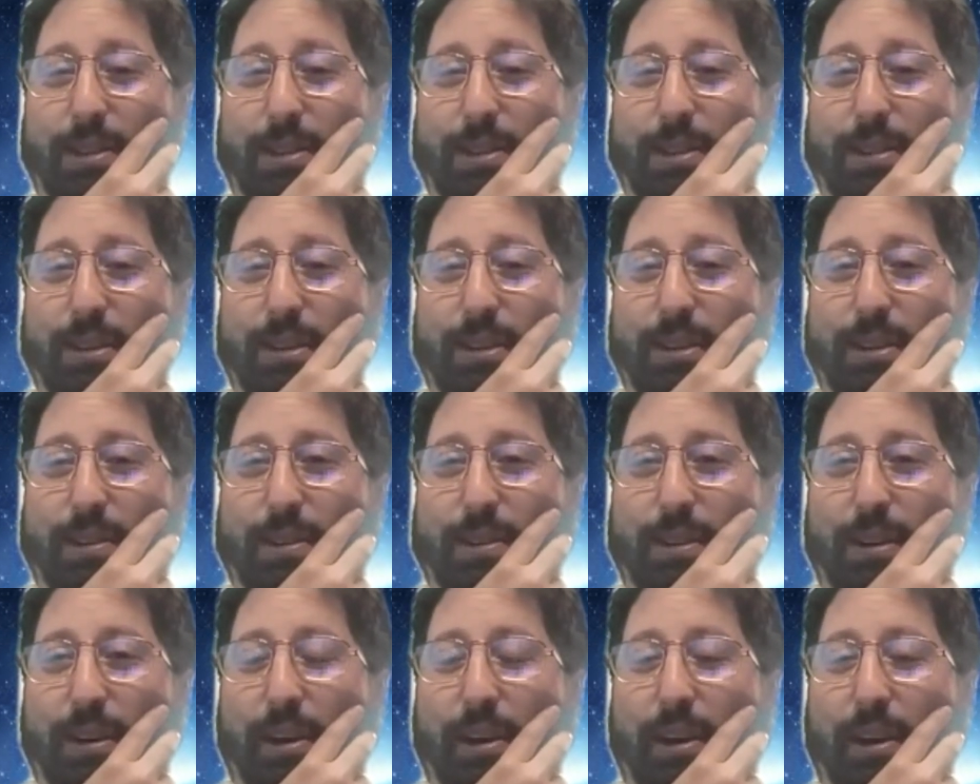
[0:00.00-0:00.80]

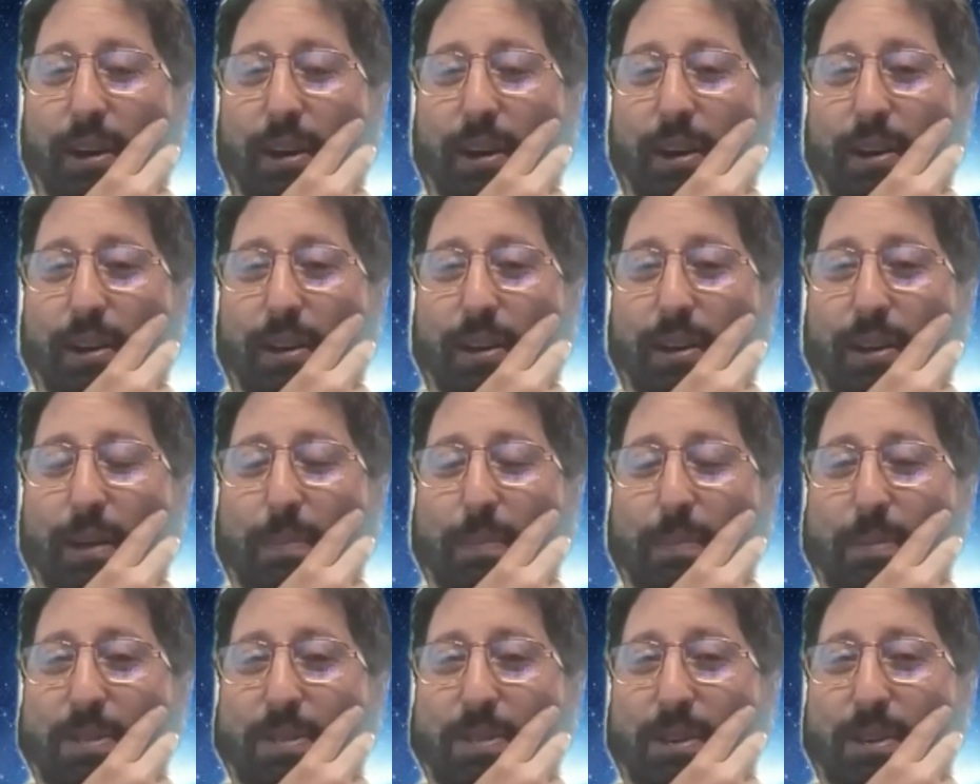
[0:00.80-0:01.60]
Like, uh, and
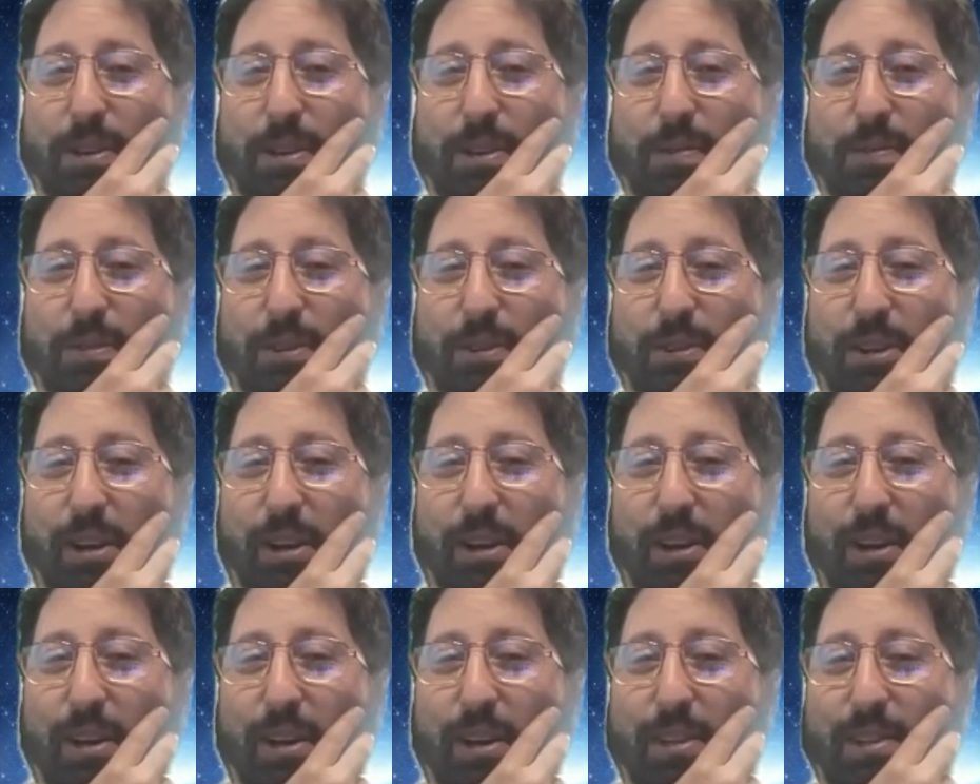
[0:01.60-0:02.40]
I'm a sucker for good
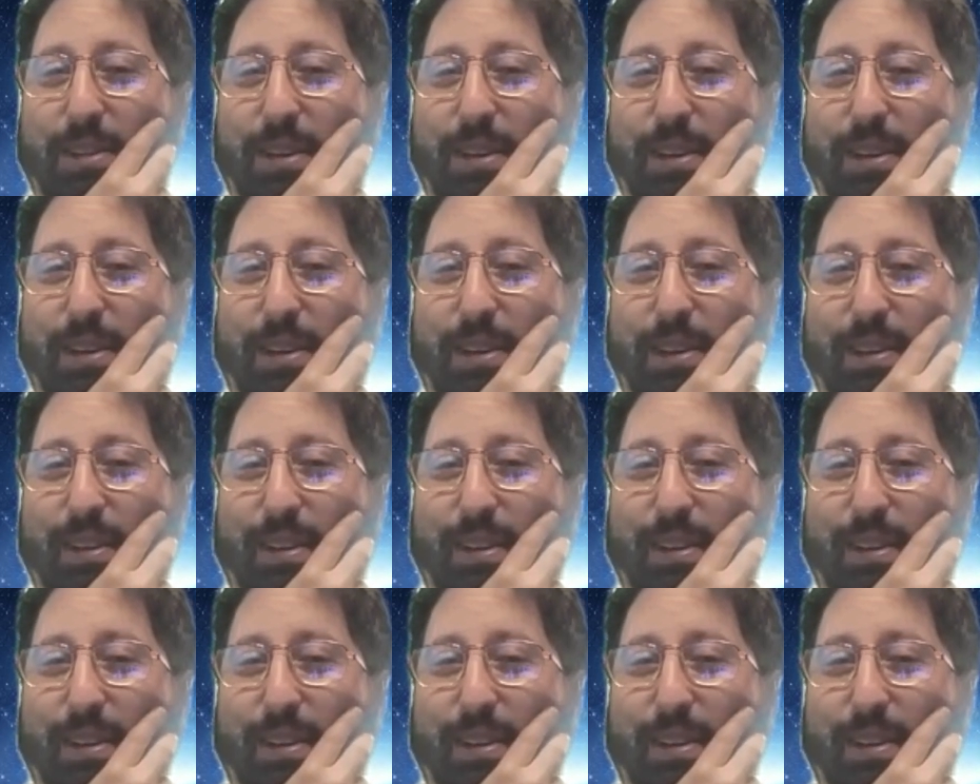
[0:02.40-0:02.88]
content.